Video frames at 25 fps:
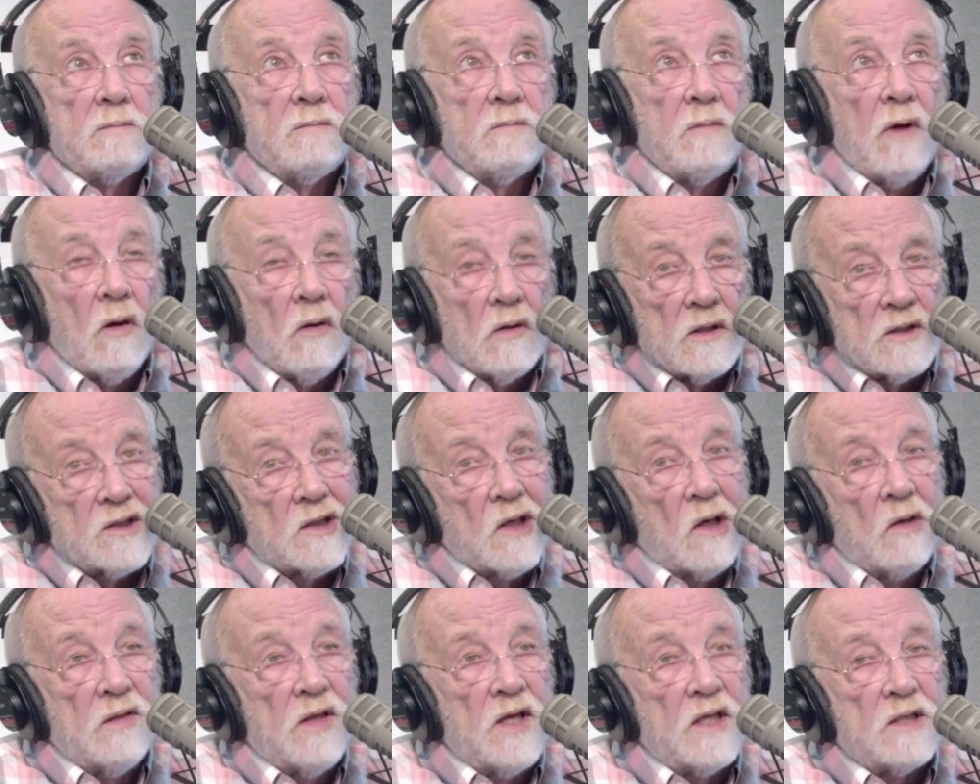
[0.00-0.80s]

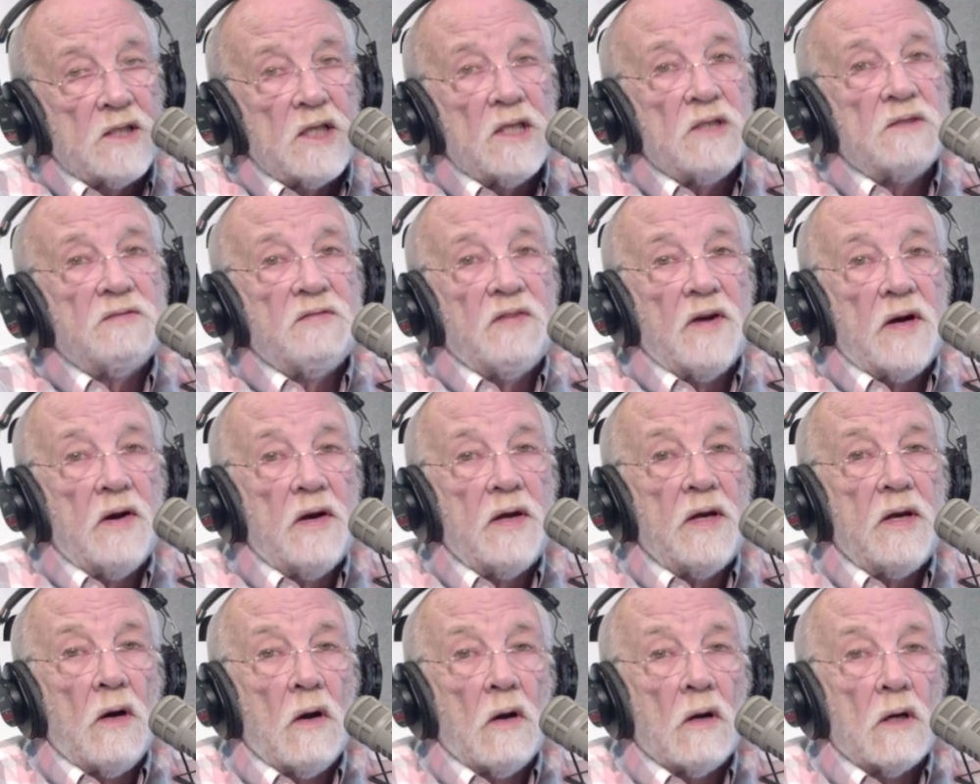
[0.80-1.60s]
Also, this is
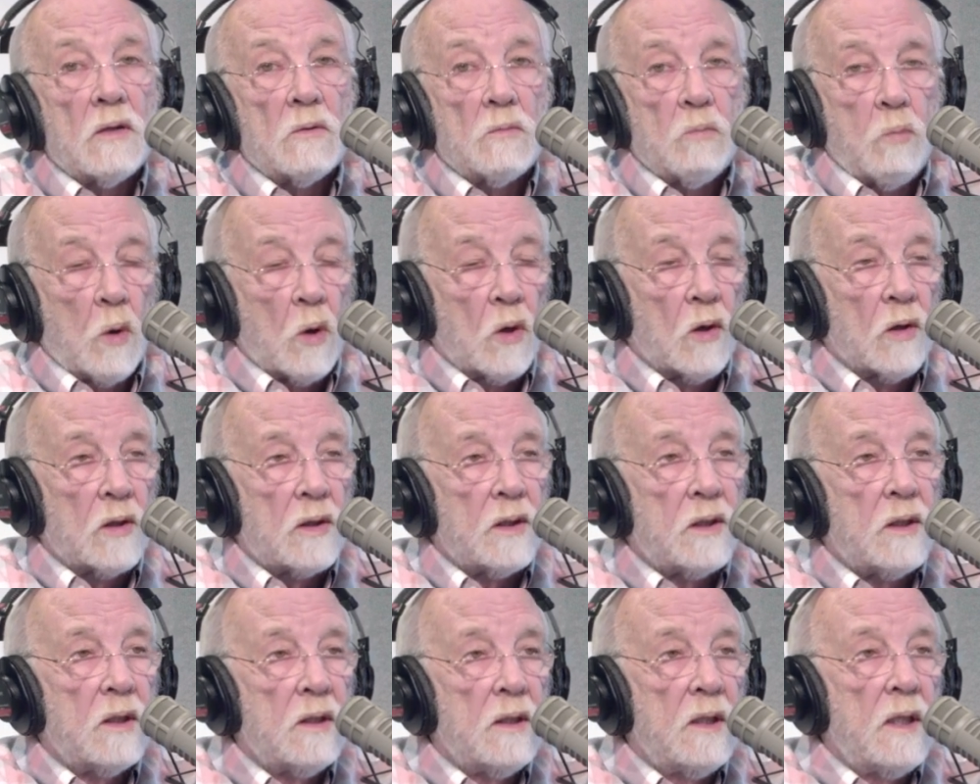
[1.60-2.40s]
very hard work.
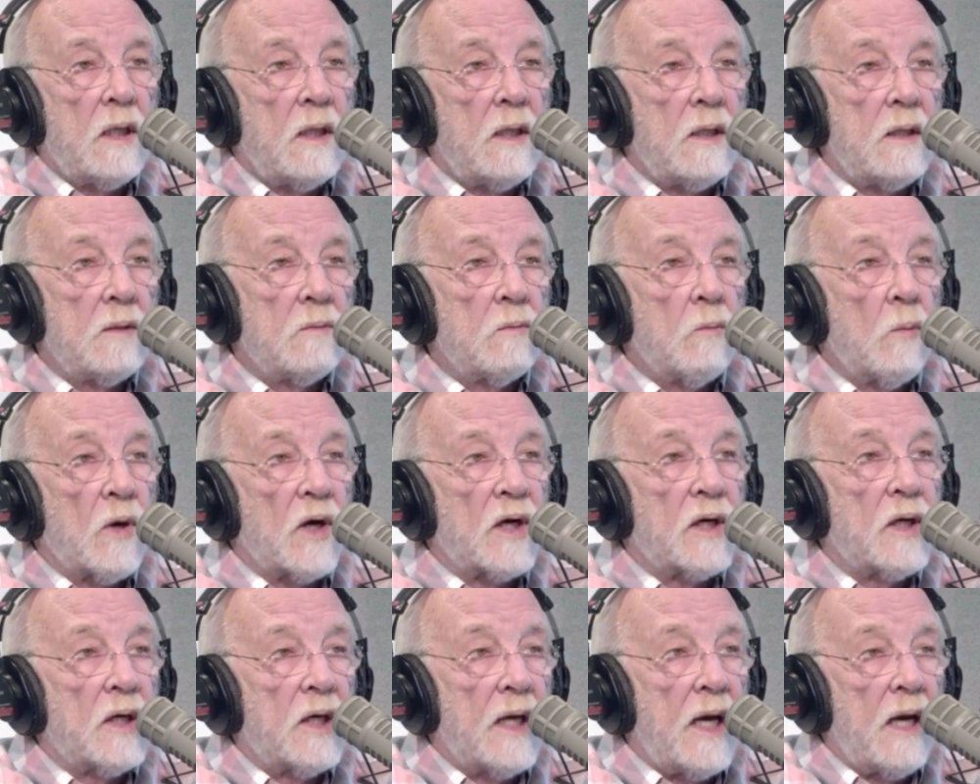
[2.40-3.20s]
We're
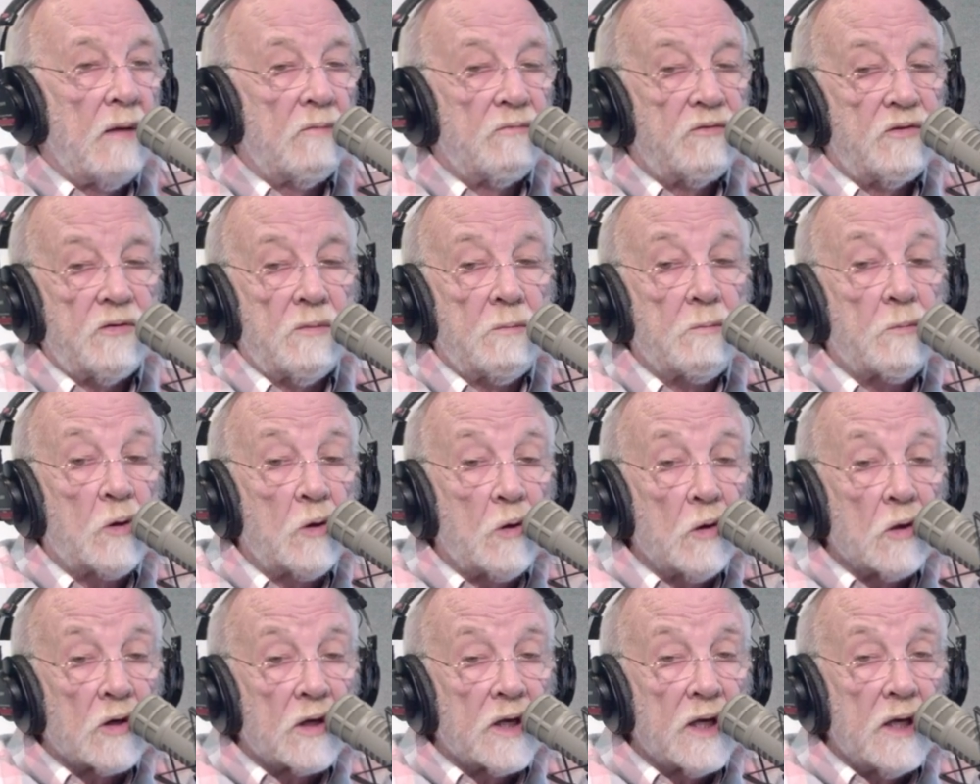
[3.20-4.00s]
going to have some
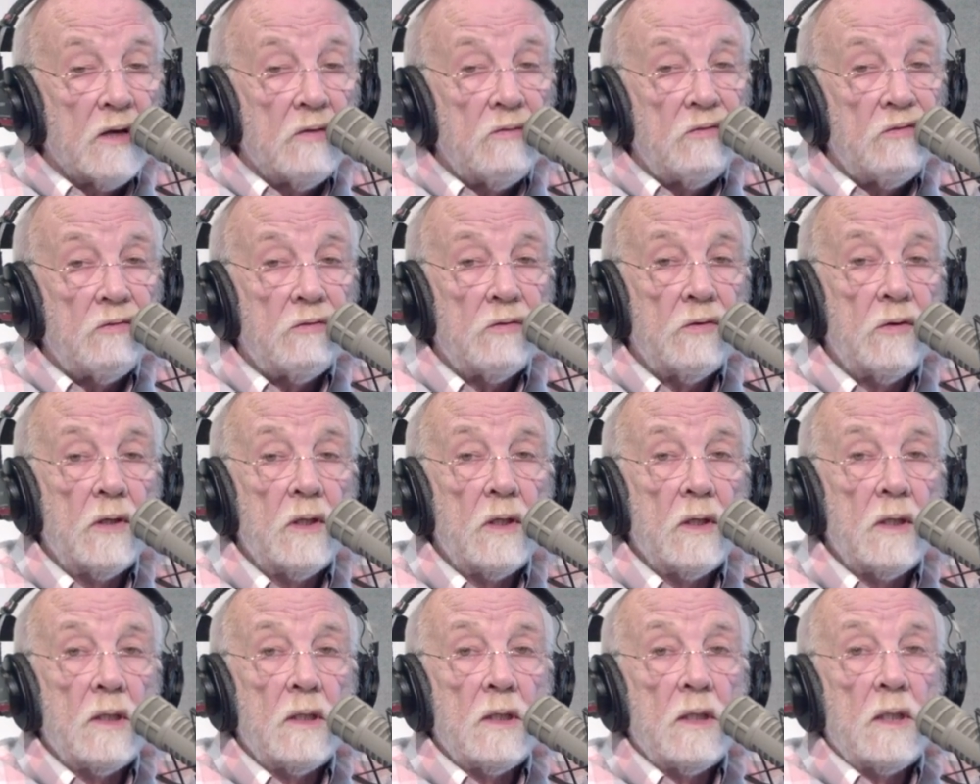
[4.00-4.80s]
cookies
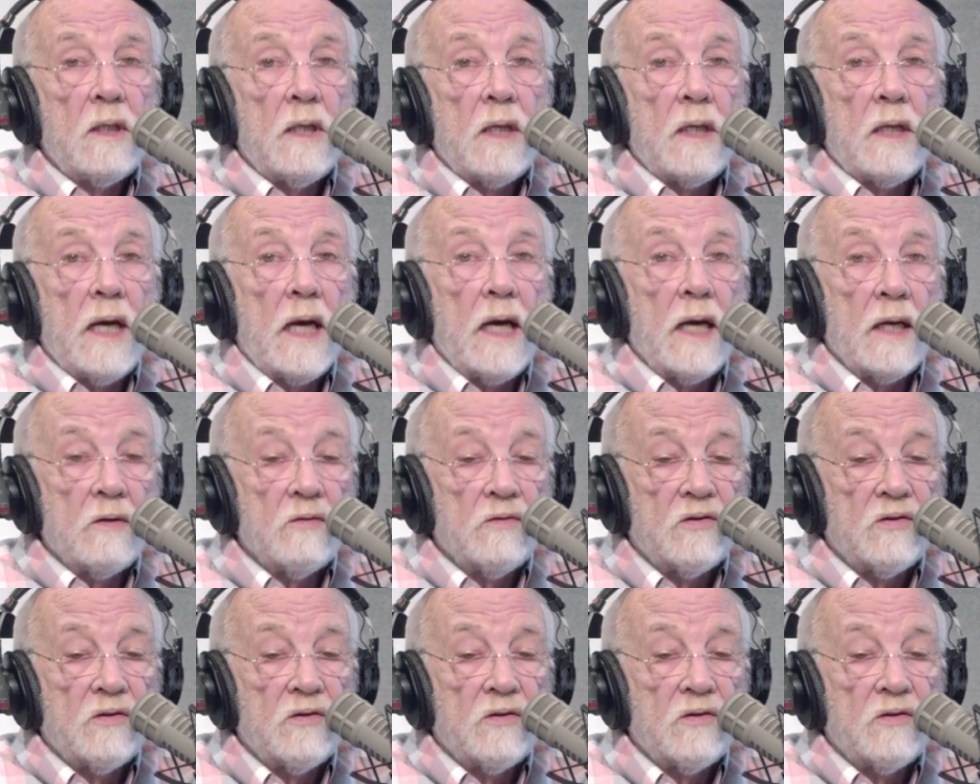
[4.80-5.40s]
and